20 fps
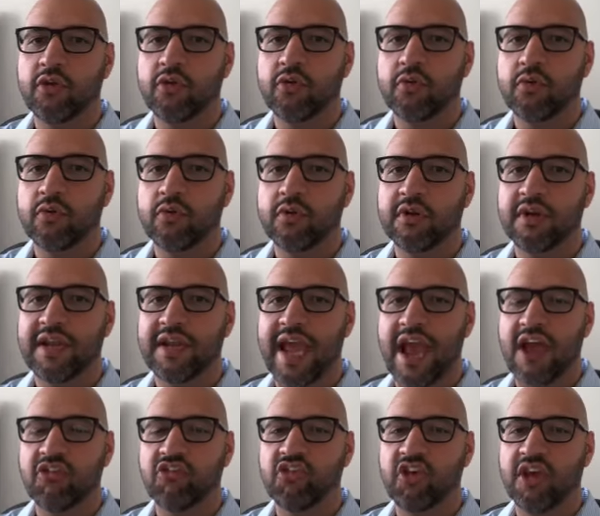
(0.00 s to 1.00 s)

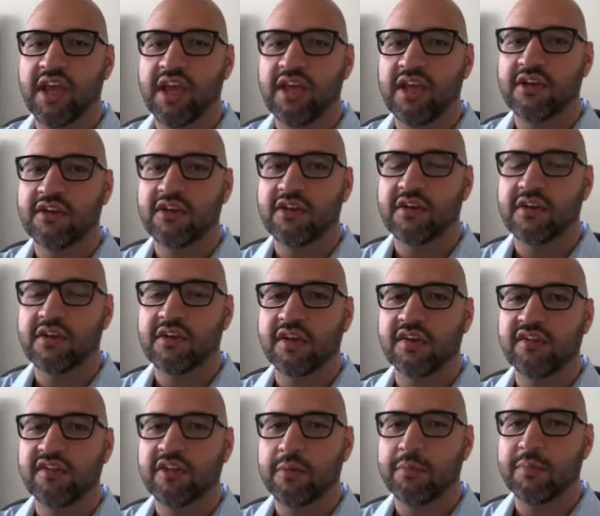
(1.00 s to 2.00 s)
W-8
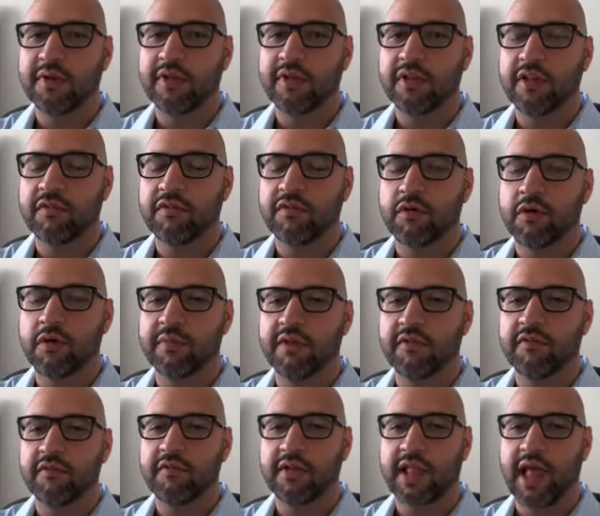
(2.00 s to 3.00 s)
is typically the
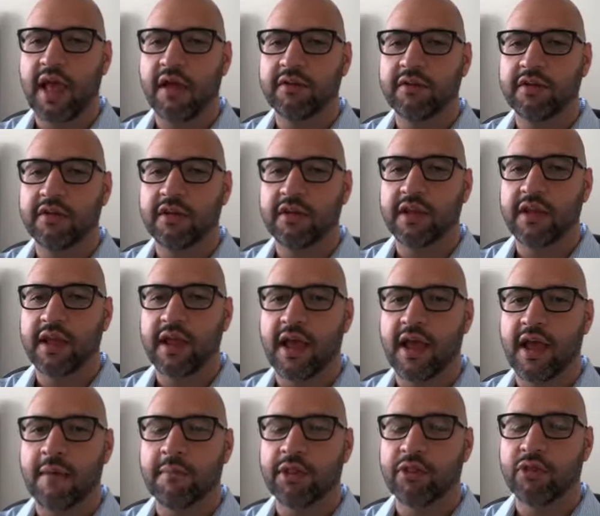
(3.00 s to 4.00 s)
form they fill out,
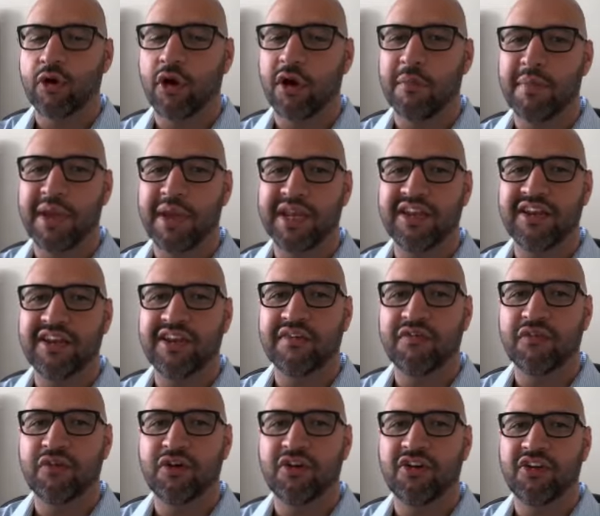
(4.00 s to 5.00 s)
but there are many
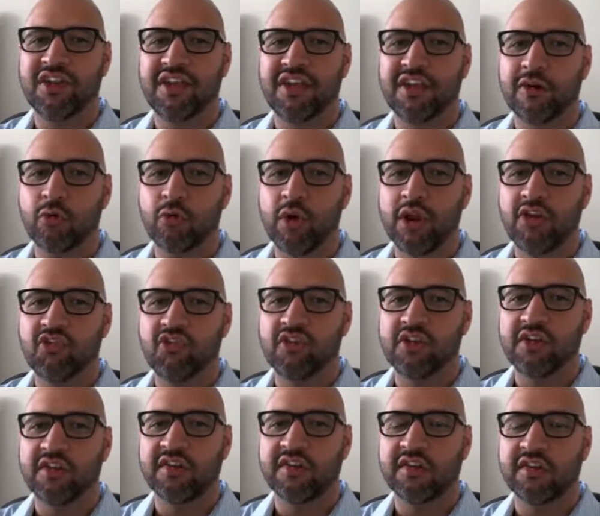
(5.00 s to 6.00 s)
different
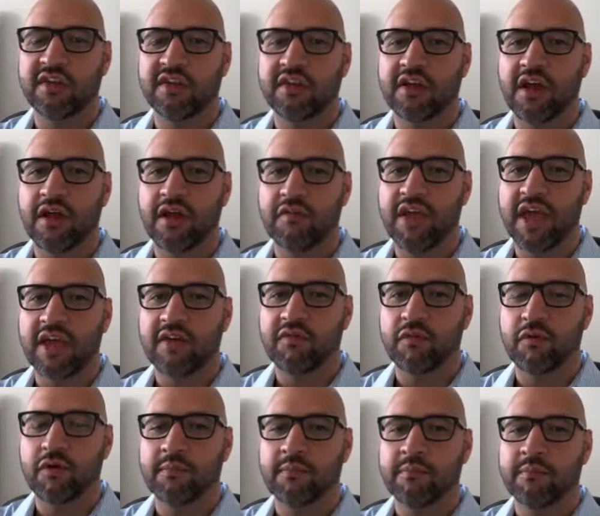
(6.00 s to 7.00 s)
iterations of
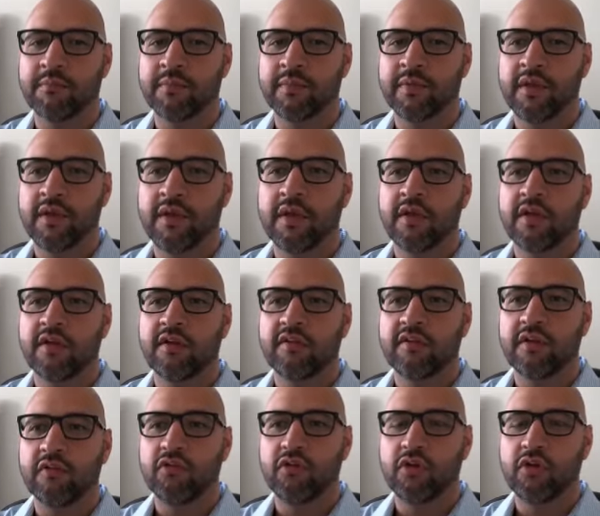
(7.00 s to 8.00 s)
that form.
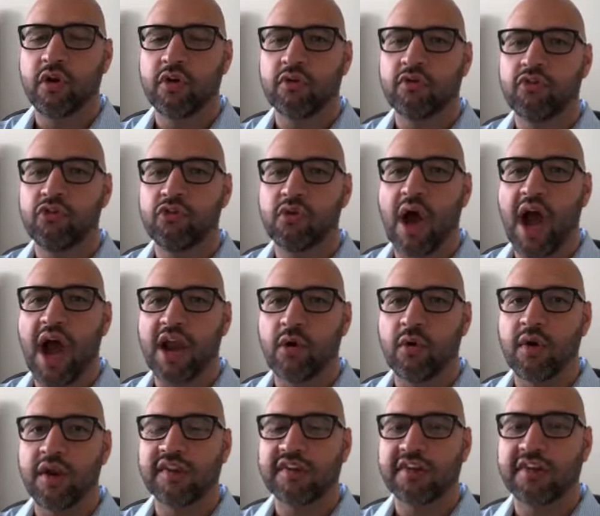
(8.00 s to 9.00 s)
So if you go to
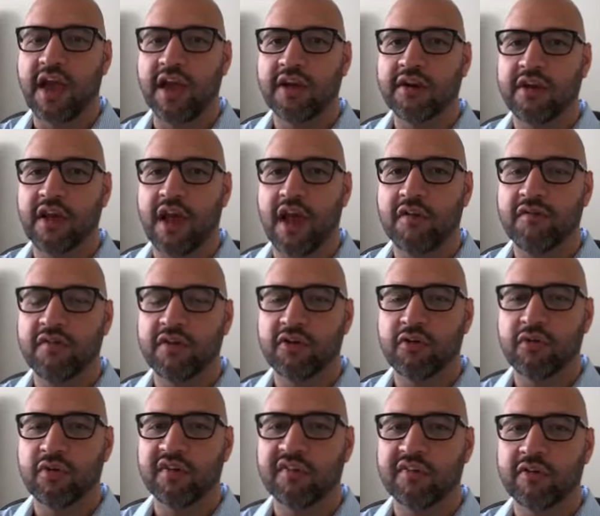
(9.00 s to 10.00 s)

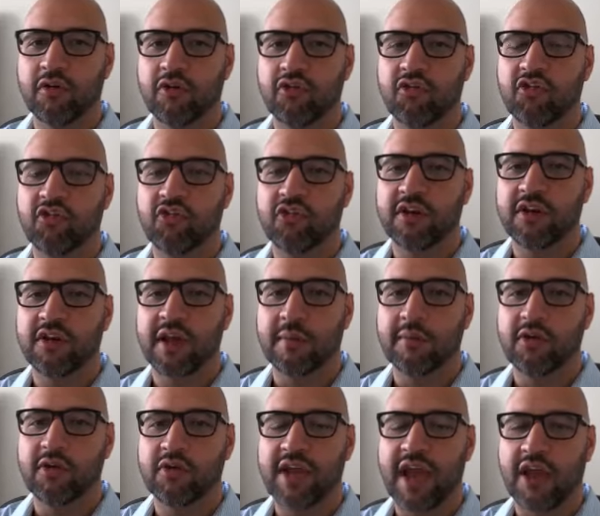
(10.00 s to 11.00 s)
irs.gov and do a search
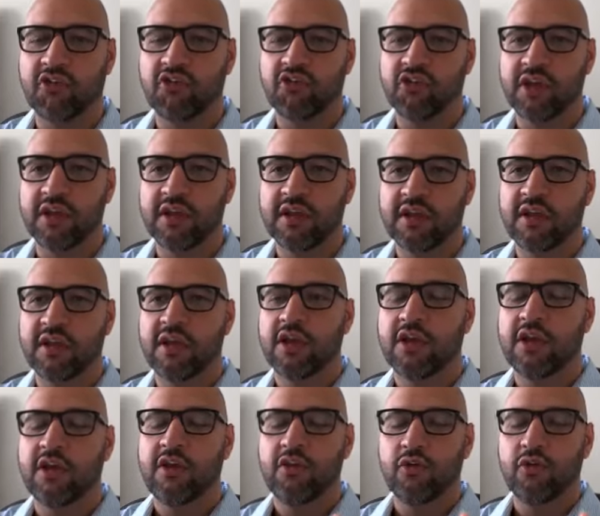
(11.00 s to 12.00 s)
W-8,
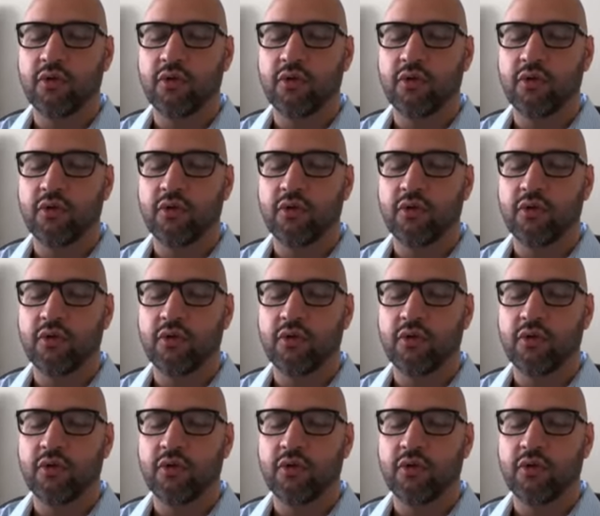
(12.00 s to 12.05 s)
